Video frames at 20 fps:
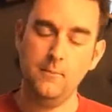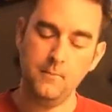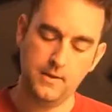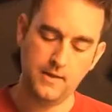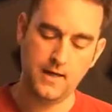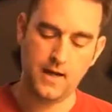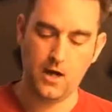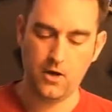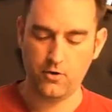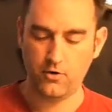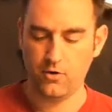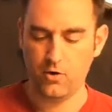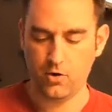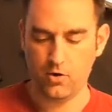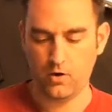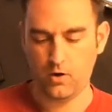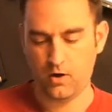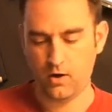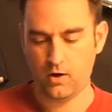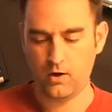But no,
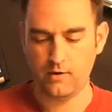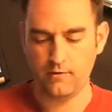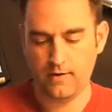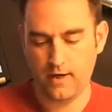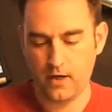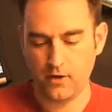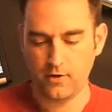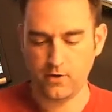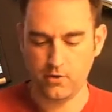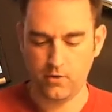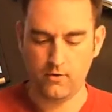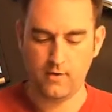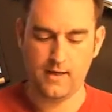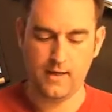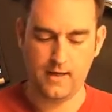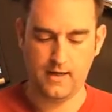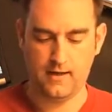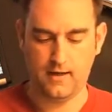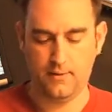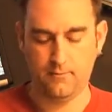no, uh, now you don't
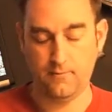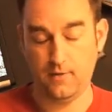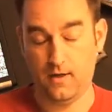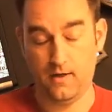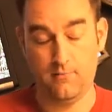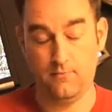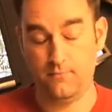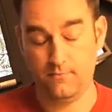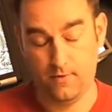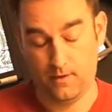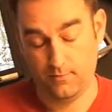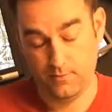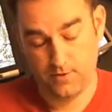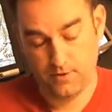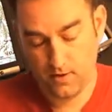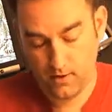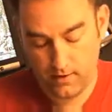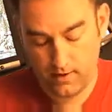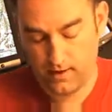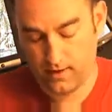get it. I'm, and I'm, I'm
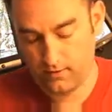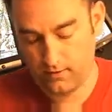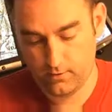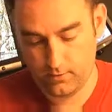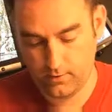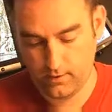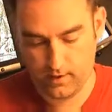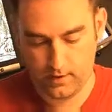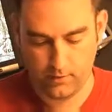sorry. I don't know.